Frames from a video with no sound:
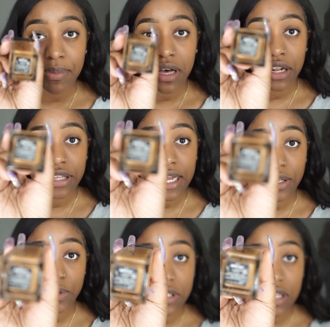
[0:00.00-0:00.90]
color that I
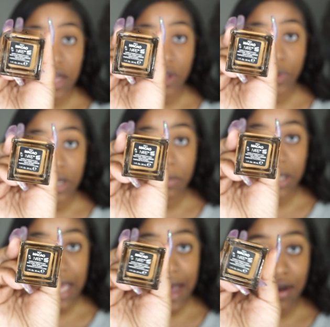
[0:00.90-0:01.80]
used in the other one,
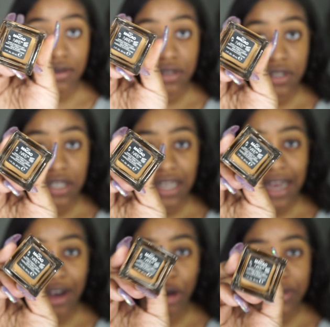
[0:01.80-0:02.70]
Macao.
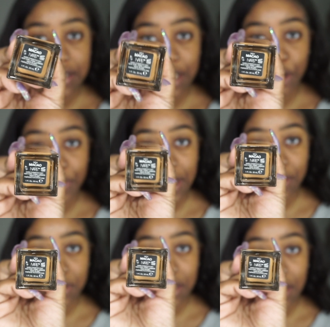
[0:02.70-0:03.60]
I hope that's how you
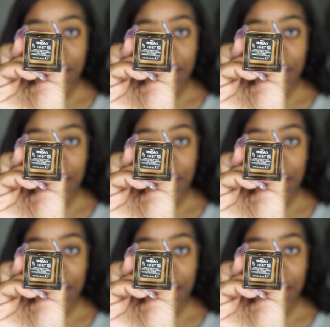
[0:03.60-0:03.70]
pronounce it.